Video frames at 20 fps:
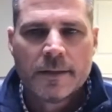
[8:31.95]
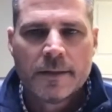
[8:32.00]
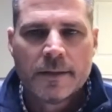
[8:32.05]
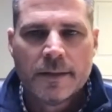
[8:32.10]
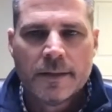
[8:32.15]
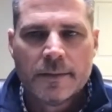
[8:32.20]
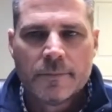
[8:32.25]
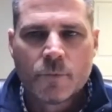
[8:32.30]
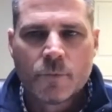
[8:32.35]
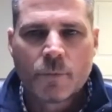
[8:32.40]

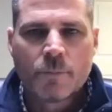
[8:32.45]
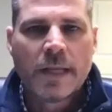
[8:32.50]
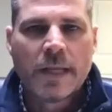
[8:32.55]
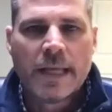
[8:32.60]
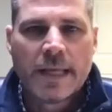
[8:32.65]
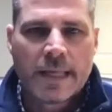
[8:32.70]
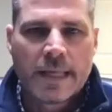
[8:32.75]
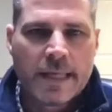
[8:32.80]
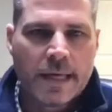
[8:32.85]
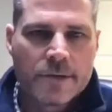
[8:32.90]
Um, we're
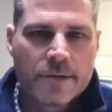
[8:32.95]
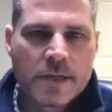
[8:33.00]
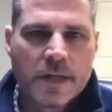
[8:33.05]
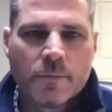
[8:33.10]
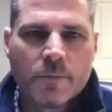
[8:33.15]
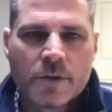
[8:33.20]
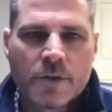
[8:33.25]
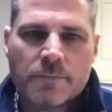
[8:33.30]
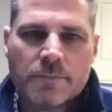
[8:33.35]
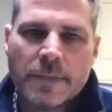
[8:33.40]
playing catch
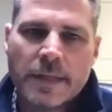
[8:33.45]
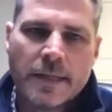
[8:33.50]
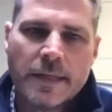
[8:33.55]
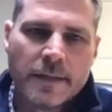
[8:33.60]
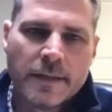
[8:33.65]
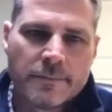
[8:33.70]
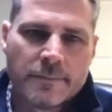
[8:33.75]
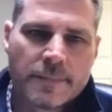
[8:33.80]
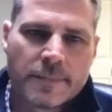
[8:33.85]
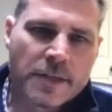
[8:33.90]
up with men.
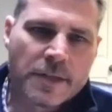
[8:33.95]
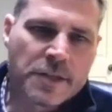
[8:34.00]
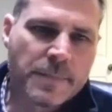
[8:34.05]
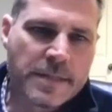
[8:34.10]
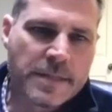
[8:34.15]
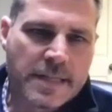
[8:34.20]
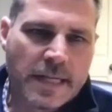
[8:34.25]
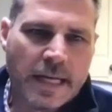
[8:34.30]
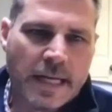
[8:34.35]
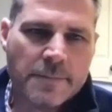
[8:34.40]
And there's
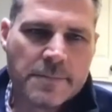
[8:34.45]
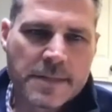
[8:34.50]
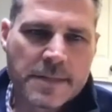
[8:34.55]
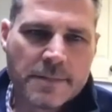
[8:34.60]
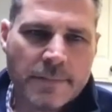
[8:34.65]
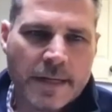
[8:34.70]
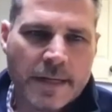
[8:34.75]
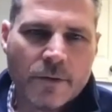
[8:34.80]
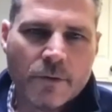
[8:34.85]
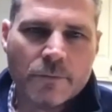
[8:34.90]
been times
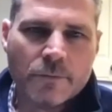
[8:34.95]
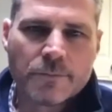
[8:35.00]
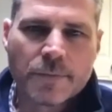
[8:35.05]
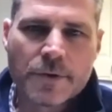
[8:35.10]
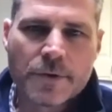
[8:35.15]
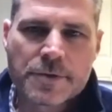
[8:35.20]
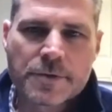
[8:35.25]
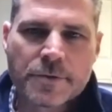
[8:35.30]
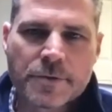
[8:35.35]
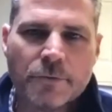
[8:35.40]
in my own
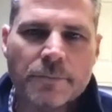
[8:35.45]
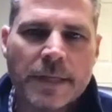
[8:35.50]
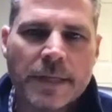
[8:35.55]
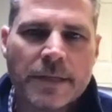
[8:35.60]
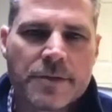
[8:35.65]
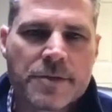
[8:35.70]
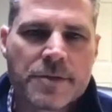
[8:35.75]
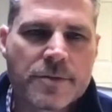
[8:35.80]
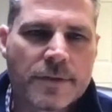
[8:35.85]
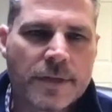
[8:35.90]
personal
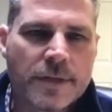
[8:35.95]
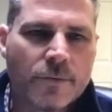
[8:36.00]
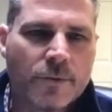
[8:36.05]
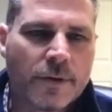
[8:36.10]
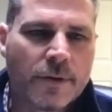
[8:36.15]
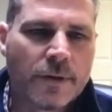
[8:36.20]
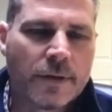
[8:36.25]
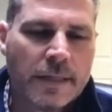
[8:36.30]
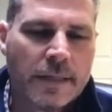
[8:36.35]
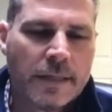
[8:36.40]
ministry
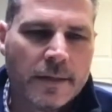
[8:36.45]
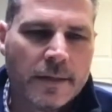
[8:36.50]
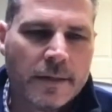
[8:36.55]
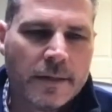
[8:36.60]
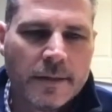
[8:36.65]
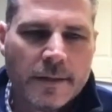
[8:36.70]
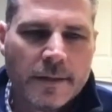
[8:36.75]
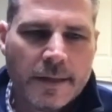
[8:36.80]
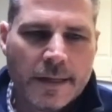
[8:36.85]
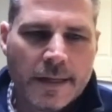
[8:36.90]
where
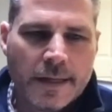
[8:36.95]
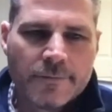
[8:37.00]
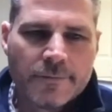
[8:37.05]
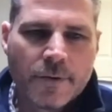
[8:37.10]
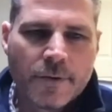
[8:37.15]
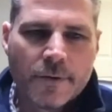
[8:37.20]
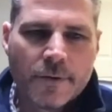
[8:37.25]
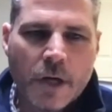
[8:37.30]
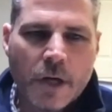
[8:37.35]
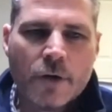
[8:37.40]
uh, I've
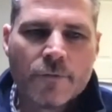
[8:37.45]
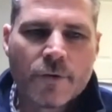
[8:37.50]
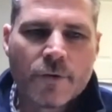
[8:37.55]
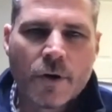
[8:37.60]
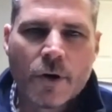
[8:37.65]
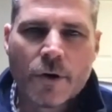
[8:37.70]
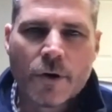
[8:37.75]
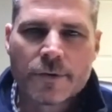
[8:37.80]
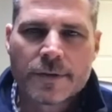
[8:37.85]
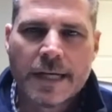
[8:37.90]
heard
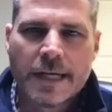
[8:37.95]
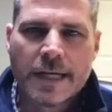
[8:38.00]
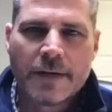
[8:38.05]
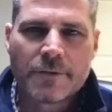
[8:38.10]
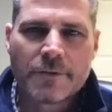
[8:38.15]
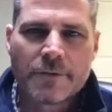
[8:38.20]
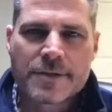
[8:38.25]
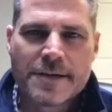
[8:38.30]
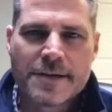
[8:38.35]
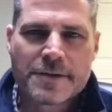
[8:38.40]
overheard
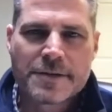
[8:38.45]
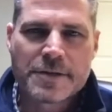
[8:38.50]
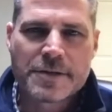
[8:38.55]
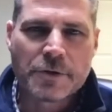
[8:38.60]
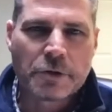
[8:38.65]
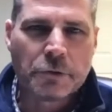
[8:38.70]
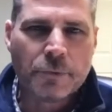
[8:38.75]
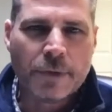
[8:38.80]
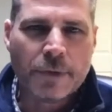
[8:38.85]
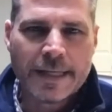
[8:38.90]
conversations
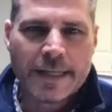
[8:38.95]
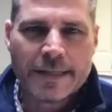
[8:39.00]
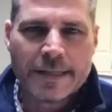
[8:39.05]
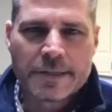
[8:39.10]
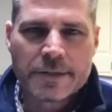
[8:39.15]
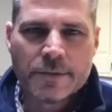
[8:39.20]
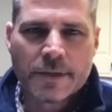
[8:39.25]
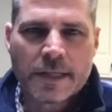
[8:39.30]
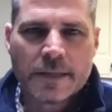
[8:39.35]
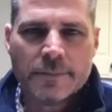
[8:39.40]
on the way
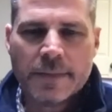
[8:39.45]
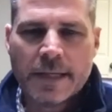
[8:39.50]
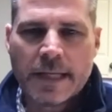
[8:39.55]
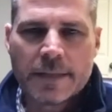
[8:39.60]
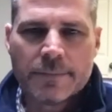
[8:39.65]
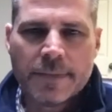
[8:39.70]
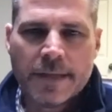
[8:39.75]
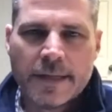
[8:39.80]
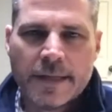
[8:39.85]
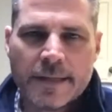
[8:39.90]
into a
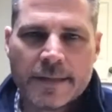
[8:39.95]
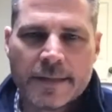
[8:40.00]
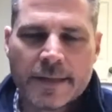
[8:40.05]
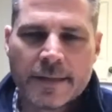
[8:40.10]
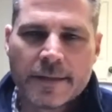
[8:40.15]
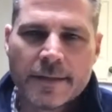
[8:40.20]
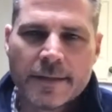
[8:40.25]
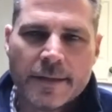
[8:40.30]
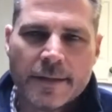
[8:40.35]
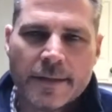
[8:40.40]
committee meeting that,